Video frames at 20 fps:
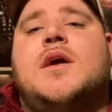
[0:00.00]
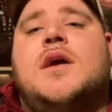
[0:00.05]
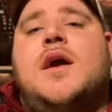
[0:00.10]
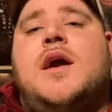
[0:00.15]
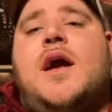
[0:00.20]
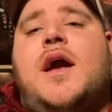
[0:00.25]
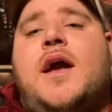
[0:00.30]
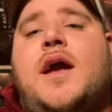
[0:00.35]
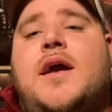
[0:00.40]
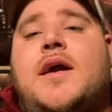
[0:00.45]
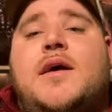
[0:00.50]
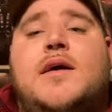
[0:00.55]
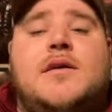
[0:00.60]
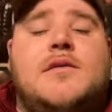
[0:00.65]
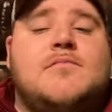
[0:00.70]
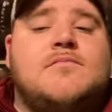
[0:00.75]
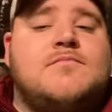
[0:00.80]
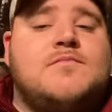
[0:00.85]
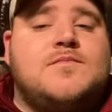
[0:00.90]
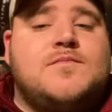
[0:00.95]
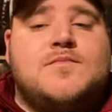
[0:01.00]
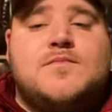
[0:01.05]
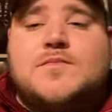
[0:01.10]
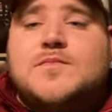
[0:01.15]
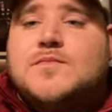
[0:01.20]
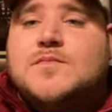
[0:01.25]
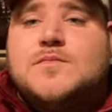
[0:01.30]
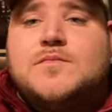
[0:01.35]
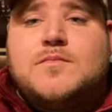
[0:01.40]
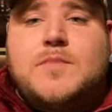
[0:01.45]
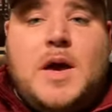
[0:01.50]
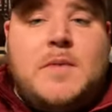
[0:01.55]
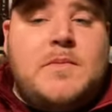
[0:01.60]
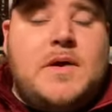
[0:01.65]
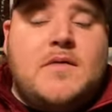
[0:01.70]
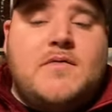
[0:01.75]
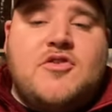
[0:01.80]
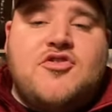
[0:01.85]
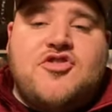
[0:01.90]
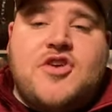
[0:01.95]
And maybe
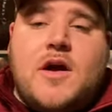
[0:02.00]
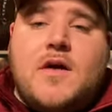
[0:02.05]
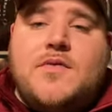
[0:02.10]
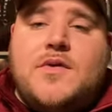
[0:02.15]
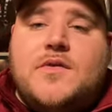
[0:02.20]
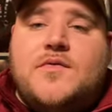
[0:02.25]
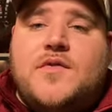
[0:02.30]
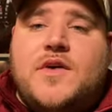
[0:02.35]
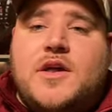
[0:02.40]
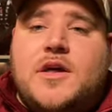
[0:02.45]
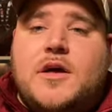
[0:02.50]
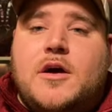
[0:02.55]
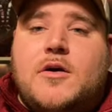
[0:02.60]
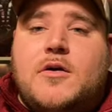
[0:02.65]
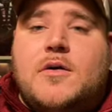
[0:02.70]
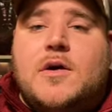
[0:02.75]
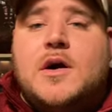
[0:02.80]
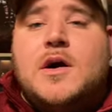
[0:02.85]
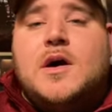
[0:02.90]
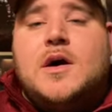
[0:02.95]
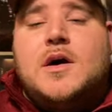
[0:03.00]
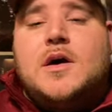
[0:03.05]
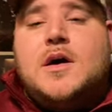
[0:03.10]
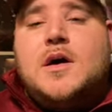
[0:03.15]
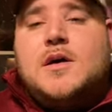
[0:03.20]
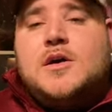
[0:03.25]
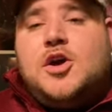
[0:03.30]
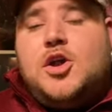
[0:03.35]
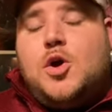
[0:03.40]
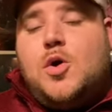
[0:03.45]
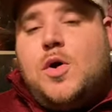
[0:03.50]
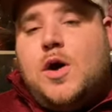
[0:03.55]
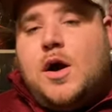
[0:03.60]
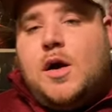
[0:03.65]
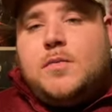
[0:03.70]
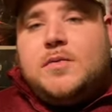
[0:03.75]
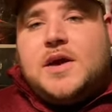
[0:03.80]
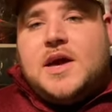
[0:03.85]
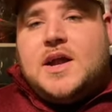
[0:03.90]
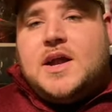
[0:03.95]
even share this video.
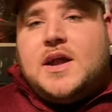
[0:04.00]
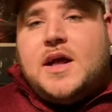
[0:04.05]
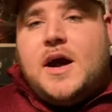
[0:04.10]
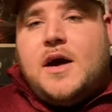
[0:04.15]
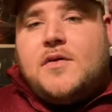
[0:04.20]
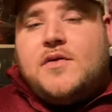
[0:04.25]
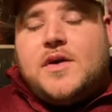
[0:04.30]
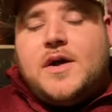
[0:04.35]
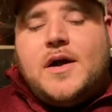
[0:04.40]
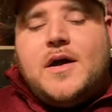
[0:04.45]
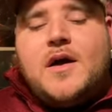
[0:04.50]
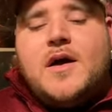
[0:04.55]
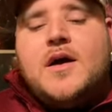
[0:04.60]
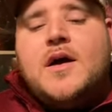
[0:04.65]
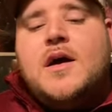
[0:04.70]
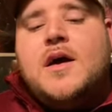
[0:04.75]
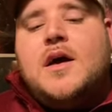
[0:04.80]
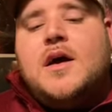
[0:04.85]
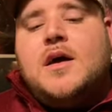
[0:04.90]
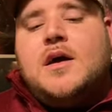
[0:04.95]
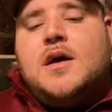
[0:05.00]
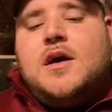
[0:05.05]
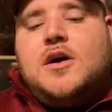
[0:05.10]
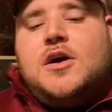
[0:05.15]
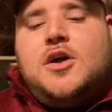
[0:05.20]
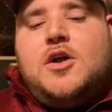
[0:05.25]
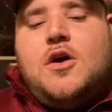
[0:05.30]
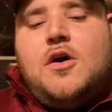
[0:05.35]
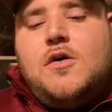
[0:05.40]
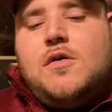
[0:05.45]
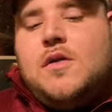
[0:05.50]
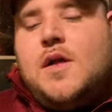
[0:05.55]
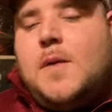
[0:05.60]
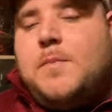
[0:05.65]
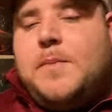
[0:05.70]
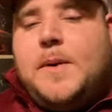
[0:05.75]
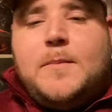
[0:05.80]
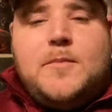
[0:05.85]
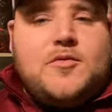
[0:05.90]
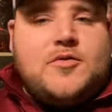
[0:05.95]
Help get it out there. Let
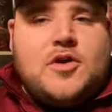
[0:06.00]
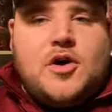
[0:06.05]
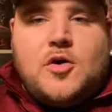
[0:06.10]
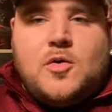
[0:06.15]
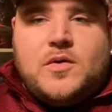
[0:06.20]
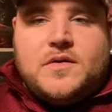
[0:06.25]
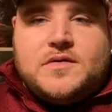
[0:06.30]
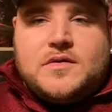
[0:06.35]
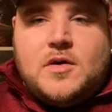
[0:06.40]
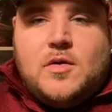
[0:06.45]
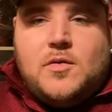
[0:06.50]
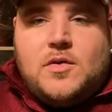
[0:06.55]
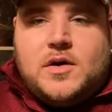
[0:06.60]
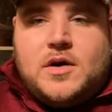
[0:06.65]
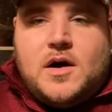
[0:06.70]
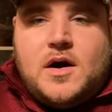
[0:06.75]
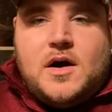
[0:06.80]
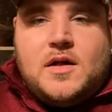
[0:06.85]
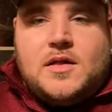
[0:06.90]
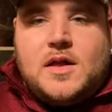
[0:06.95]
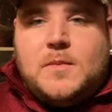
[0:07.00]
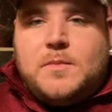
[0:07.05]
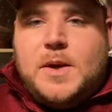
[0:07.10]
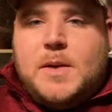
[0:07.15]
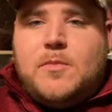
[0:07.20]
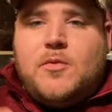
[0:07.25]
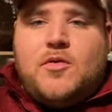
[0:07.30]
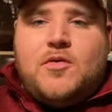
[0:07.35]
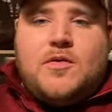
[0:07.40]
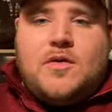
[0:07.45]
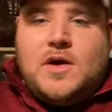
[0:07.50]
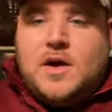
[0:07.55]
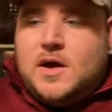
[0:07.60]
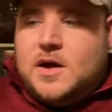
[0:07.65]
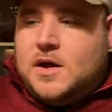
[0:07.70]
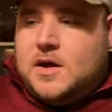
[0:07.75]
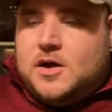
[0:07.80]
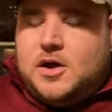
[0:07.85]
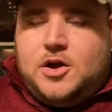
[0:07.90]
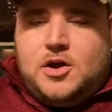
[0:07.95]
people know what's going on. Let people,
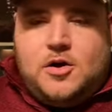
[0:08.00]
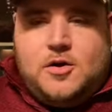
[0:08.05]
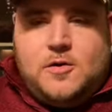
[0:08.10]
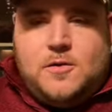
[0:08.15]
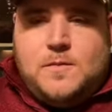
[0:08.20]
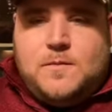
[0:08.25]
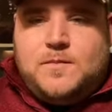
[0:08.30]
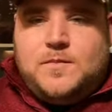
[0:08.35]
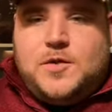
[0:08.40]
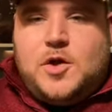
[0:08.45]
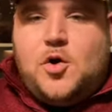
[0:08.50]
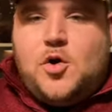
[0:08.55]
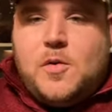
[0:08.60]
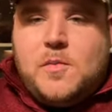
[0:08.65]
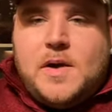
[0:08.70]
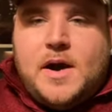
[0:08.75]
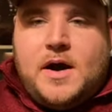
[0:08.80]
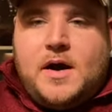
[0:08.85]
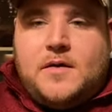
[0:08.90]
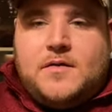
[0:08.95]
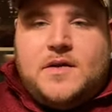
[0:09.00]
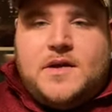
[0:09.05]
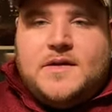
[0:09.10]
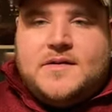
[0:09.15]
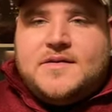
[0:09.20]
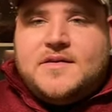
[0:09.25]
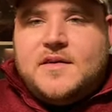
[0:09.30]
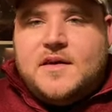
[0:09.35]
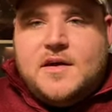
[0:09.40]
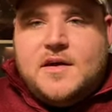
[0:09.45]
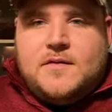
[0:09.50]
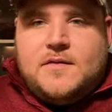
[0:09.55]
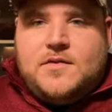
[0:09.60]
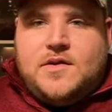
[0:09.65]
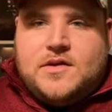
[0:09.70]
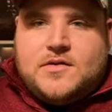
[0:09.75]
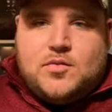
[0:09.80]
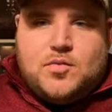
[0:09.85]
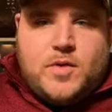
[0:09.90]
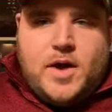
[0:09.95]
know about this
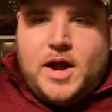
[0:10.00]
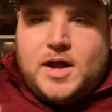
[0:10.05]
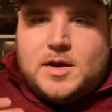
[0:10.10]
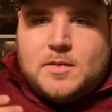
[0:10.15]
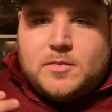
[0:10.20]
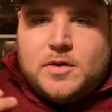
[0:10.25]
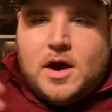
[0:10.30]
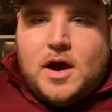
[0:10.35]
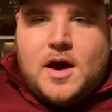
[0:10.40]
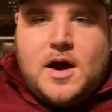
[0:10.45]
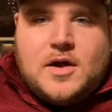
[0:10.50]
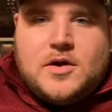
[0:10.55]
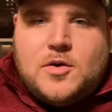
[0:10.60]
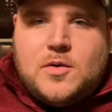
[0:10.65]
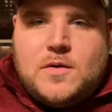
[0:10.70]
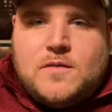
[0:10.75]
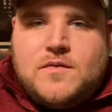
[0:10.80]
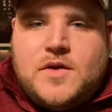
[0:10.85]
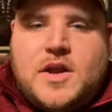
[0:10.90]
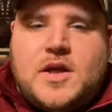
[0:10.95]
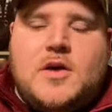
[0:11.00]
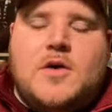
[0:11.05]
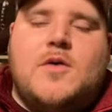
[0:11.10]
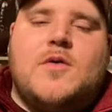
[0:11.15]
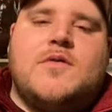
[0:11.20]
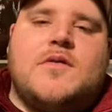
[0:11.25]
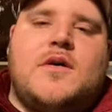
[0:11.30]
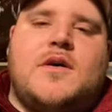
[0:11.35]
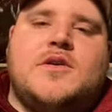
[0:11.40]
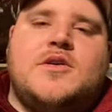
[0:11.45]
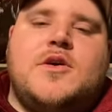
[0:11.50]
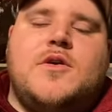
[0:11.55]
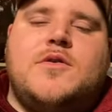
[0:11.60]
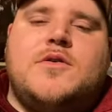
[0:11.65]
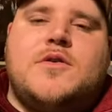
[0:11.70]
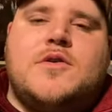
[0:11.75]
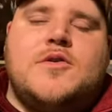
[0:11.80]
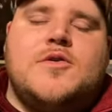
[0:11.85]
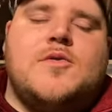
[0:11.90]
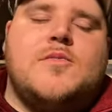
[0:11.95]
random guy doing videos on
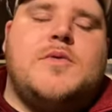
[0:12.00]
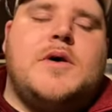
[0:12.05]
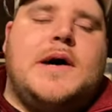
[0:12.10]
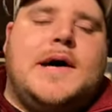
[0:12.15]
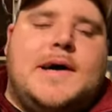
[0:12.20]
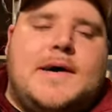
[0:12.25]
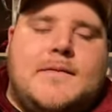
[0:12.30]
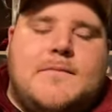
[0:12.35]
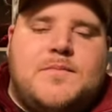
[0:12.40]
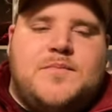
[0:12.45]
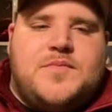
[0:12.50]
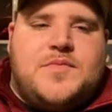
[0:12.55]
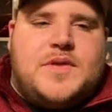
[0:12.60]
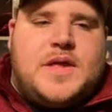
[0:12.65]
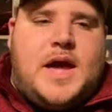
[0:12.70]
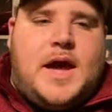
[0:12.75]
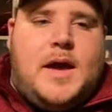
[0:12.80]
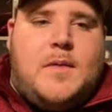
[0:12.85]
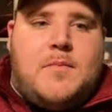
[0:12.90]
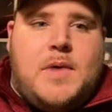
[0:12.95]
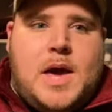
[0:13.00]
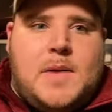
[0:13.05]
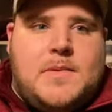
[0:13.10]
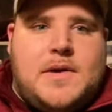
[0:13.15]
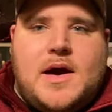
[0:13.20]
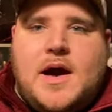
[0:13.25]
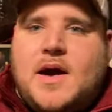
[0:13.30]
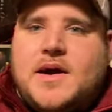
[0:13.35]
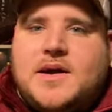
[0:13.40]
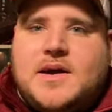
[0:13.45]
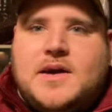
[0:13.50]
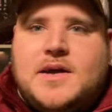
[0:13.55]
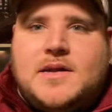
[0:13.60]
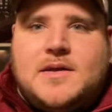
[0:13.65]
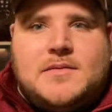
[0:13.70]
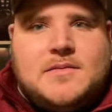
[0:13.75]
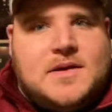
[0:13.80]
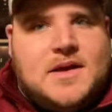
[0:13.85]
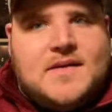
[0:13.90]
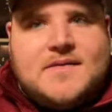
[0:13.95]
YouTube. And maybe I
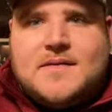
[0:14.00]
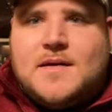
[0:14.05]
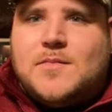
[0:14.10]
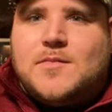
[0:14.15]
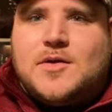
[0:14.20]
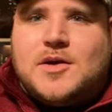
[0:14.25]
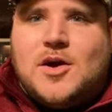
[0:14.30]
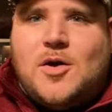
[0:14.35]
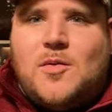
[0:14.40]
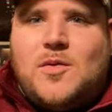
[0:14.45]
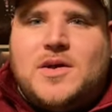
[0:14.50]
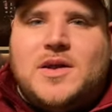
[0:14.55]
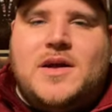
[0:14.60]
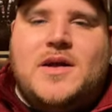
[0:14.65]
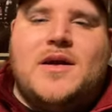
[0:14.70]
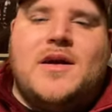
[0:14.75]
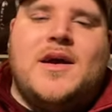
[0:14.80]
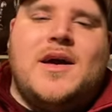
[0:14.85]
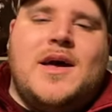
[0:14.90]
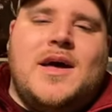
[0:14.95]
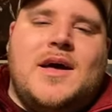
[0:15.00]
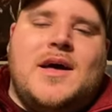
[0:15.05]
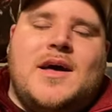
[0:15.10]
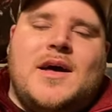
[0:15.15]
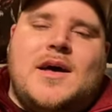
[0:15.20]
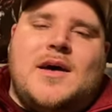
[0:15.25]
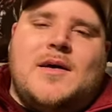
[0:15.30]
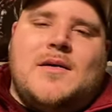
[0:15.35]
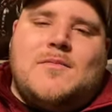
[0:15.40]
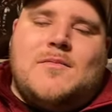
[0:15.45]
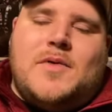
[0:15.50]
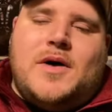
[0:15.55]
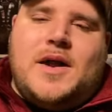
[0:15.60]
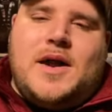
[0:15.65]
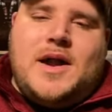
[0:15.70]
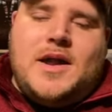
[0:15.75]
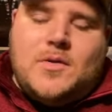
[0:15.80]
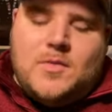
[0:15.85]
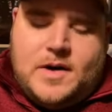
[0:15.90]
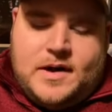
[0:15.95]
can get something going here. But
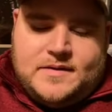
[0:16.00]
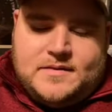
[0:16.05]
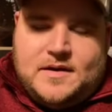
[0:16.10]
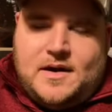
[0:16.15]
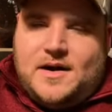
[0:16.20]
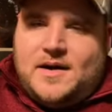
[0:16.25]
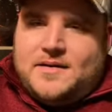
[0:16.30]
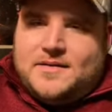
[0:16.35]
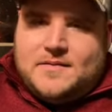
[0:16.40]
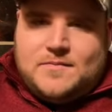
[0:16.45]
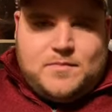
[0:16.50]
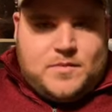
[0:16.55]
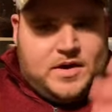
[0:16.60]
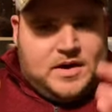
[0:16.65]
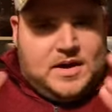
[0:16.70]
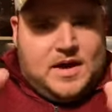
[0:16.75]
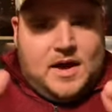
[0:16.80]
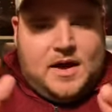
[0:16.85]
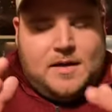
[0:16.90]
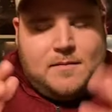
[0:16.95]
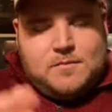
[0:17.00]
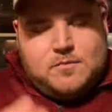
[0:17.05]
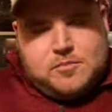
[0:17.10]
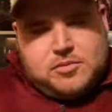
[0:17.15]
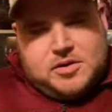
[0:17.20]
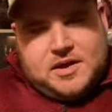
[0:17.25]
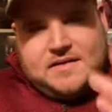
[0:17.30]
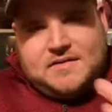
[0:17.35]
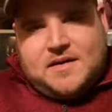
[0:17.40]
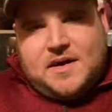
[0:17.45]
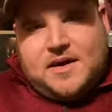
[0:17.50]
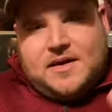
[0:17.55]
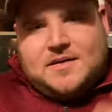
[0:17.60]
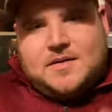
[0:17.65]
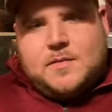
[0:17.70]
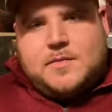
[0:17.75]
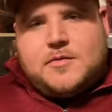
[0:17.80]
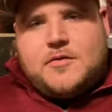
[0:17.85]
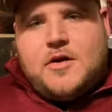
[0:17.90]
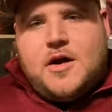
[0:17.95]
anyways, guys, again, please like and
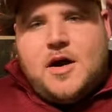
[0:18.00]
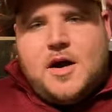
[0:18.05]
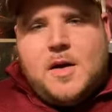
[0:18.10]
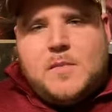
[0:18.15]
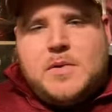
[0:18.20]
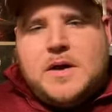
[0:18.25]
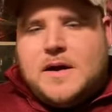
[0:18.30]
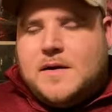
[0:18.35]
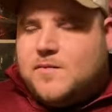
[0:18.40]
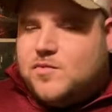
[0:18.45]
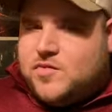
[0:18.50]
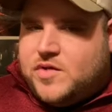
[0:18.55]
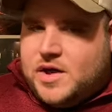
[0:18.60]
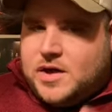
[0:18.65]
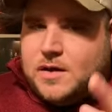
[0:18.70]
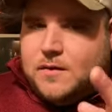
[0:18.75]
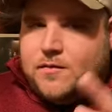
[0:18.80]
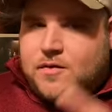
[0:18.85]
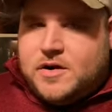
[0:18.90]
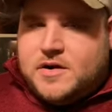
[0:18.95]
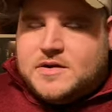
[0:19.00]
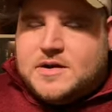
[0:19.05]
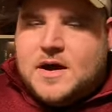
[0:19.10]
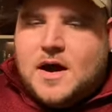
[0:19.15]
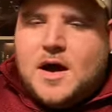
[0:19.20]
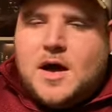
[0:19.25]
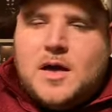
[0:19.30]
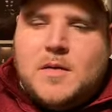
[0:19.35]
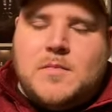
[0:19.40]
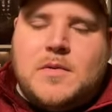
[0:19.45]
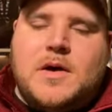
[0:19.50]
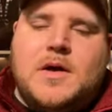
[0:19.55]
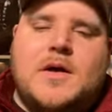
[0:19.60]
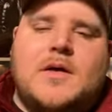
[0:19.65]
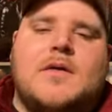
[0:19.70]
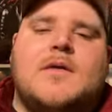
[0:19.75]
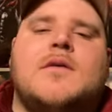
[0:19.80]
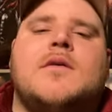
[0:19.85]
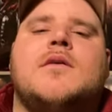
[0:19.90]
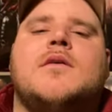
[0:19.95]
subscribe. Thank you for your time,
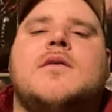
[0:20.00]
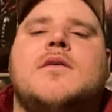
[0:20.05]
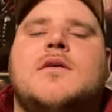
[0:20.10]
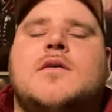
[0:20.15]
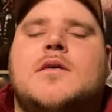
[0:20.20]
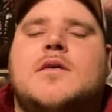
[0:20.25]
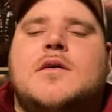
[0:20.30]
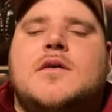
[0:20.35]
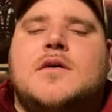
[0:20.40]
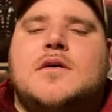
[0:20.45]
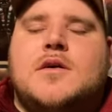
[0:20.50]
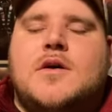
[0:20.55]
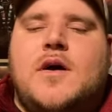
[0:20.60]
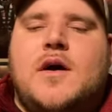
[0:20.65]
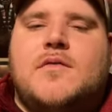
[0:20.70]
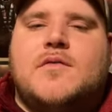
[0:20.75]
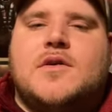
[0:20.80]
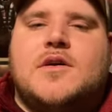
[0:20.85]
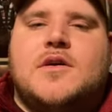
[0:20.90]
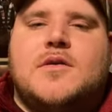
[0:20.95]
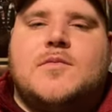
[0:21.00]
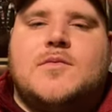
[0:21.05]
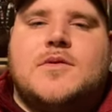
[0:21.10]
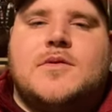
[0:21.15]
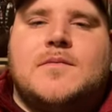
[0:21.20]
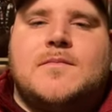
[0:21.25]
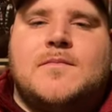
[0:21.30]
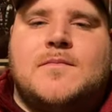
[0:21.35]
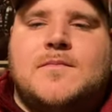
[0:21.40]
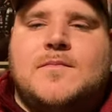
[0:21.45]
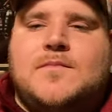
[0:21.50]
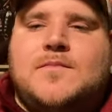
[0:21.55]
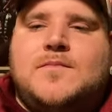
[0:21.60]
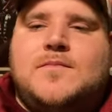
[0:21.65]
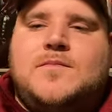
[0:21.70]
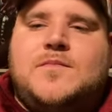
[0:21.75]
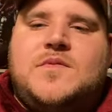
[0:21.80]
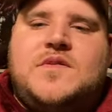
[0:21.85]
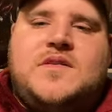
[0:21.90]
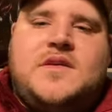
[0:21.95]
and y'all have a good one.
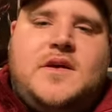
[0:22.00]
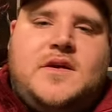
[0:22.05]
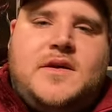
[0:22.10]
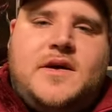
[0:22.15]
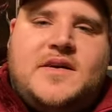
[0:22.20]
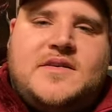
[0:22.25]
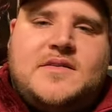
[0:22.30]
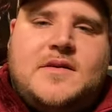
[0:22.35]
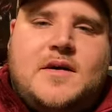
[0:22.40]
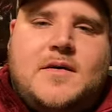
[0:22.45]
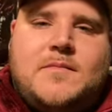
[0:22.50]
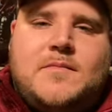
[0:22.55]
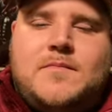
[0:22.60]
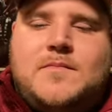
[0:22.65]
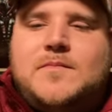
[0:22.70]
See you next time.